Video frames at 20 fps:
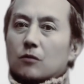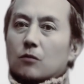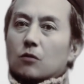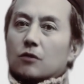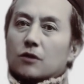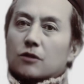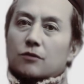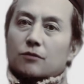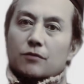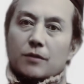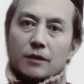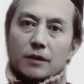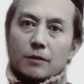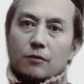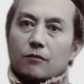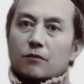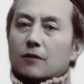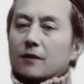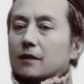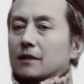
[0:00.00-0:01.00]
"What a
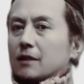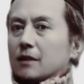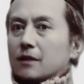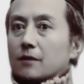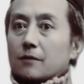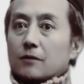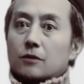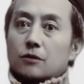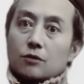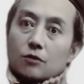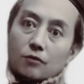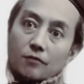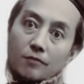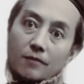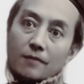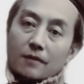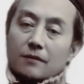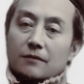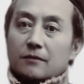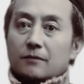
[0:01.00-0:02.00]
really wise and good
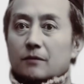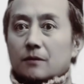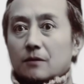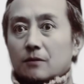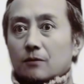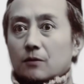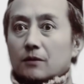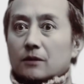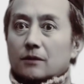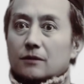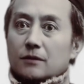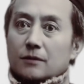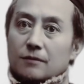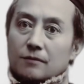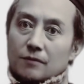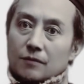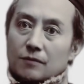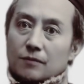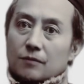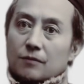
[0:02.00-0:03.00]
man he was.
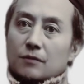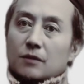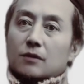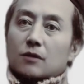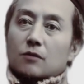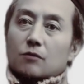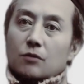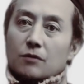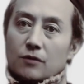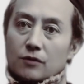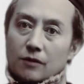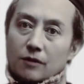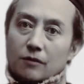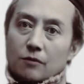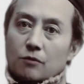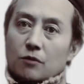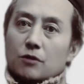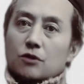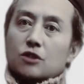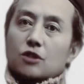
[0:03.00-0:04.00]
When
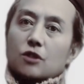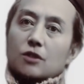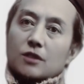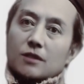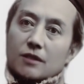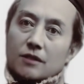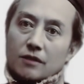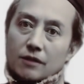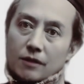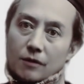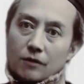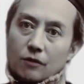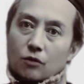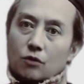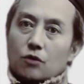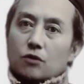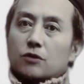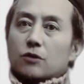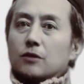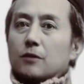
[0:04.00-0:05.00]
there were justice and
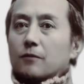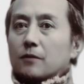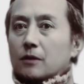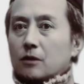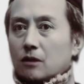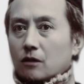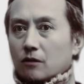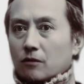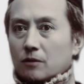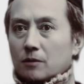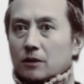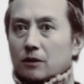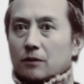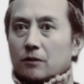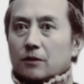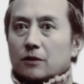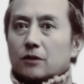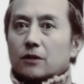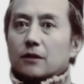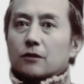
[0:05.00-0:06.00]
order in the government
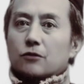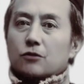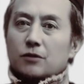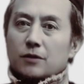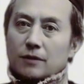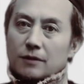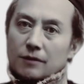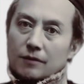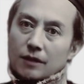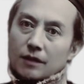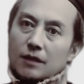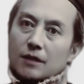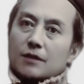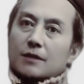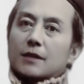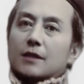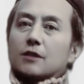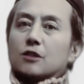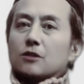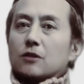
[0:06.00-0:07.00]
of his country,
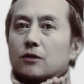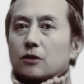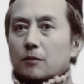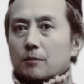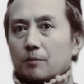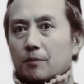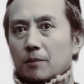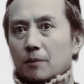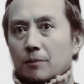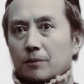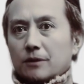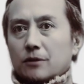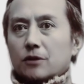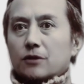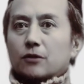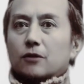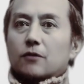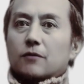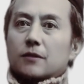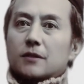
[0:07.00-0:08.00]
he entered the public
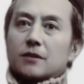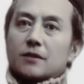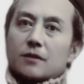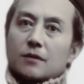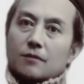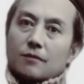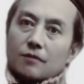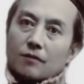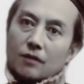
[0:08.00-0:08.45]
service.